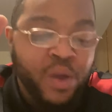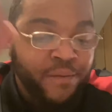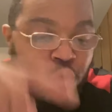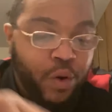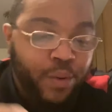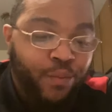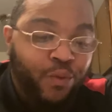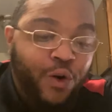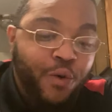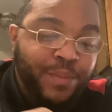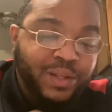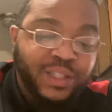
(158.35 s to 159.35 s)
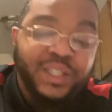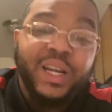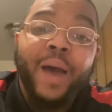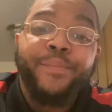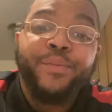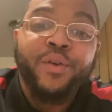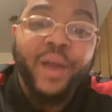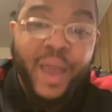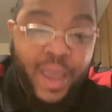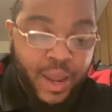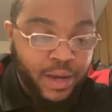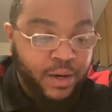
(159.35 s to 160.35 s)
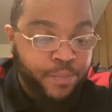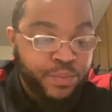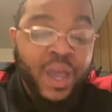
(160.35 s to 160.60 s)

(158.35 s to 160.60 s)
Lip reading: For in Romans chapter 8,